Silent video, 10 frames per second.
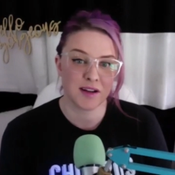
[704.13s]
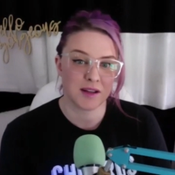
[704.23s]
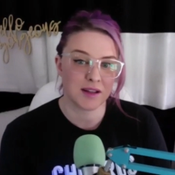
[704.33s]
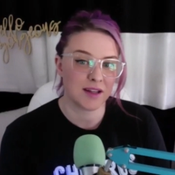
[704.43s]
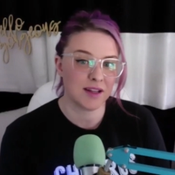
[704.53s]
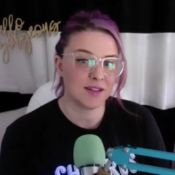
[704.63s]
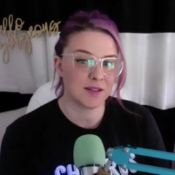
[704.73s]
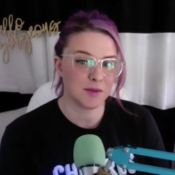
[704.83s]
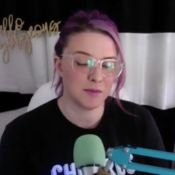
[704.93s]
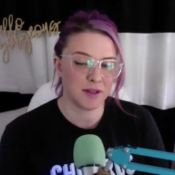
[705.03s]
It is
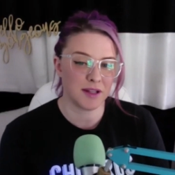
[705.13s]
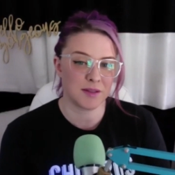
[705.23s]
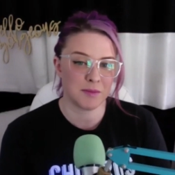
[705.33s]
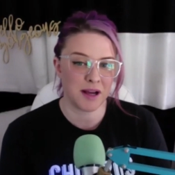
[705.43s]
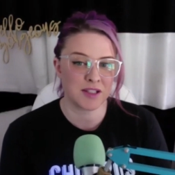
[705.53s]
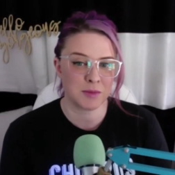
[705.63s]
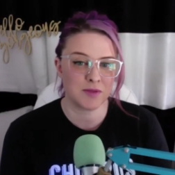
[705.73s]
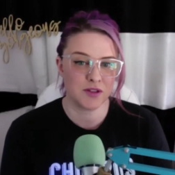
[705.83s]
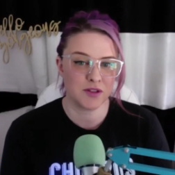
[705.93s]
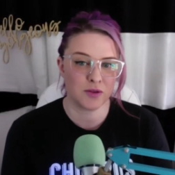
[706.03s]
a, it's a mashup of
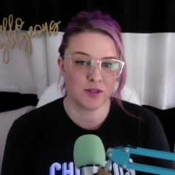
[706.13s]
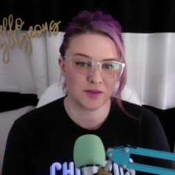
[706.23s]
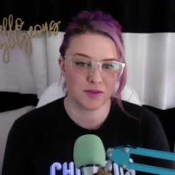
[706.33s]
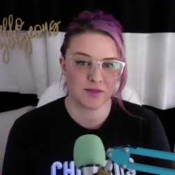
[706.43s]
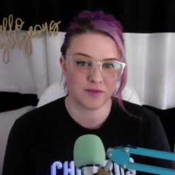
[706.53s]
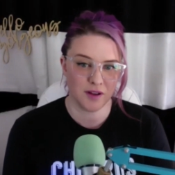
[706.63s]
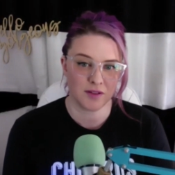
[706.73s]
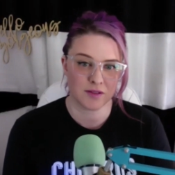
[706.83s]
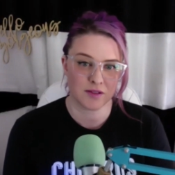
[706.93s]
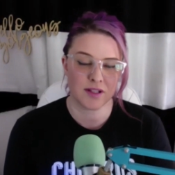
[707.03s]
two different
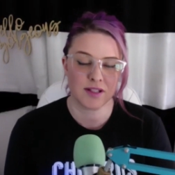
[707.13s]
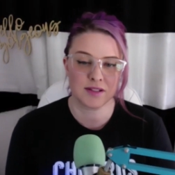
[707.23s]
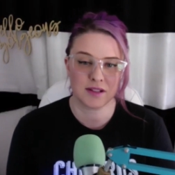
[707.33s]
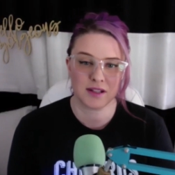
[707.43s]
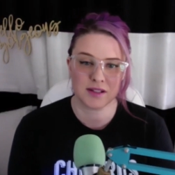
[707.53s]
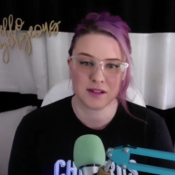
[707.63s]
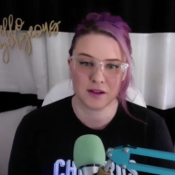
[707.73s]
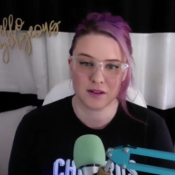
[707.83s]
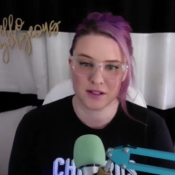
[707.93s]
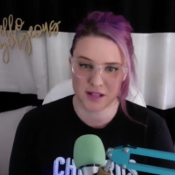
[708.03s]
funnels. It's, it's
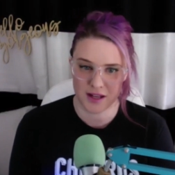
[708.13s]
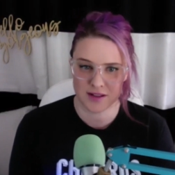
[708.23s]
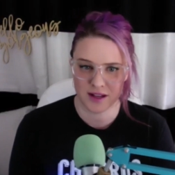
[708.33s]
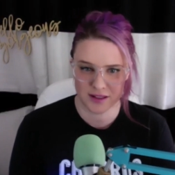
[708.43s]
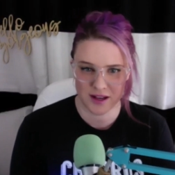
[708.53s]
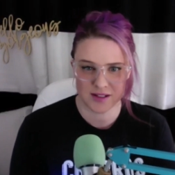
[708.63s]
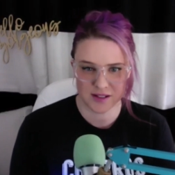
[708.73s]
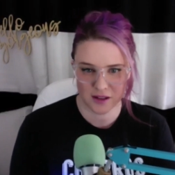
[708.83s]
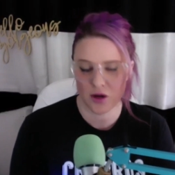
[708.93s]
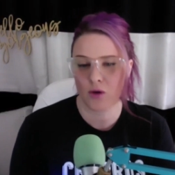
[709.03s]
the, this like the S
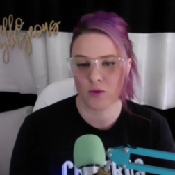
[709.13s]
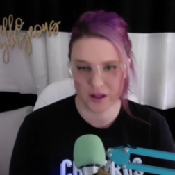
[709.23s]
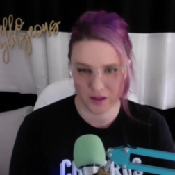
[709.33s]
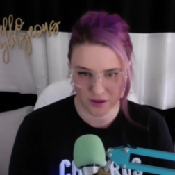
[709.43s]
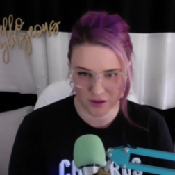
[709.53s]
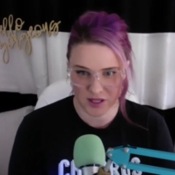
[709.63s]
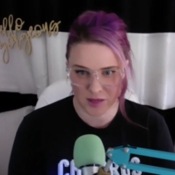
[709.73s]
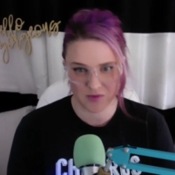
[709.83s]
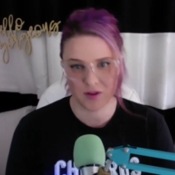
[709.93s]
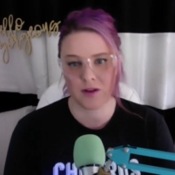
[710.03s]
L O regular type
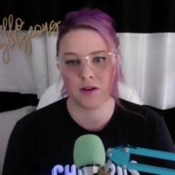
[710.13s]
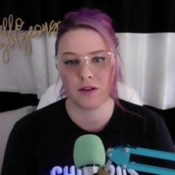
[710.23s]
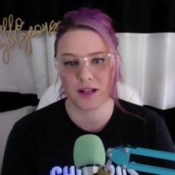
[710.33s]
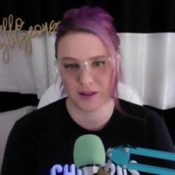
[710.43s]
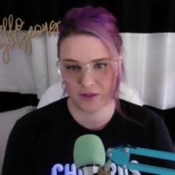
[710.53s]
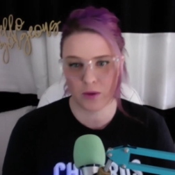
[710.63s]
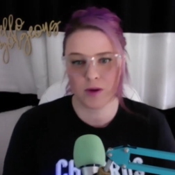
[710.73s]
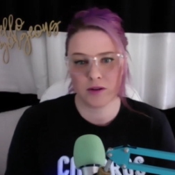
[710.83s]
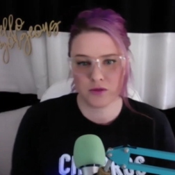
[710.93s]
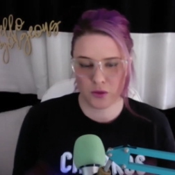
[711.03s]
of funnel. Like if they
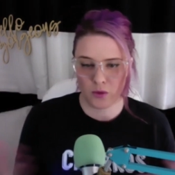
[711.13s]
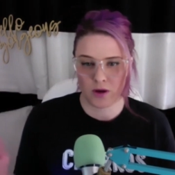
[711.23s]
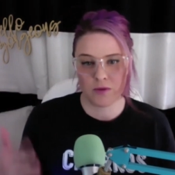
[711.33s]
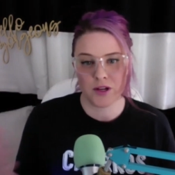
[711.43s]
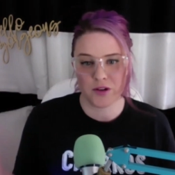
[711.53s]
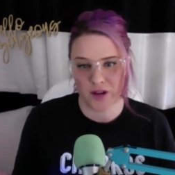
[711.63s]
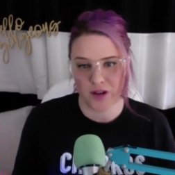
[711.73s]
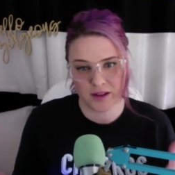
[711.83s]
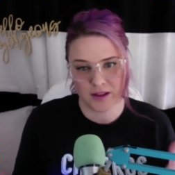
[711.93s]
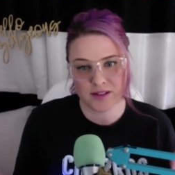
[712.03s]
were to want to recreate
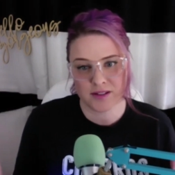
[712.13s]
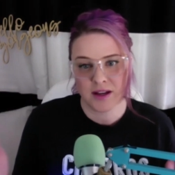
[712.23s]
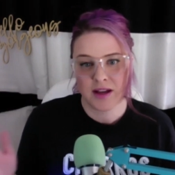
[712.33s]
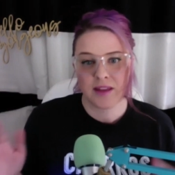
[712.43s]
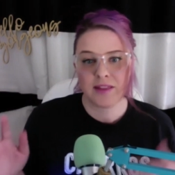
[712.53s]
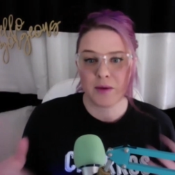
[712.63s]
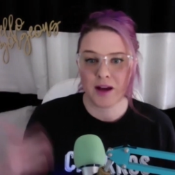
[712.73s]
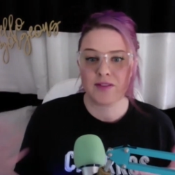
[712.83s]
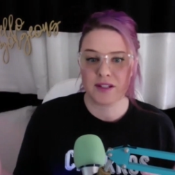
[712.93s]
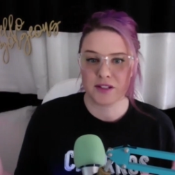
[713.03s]
this, they would
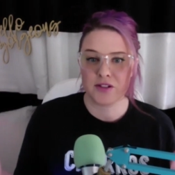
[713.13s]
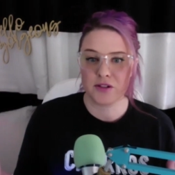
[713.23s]
have to get yes.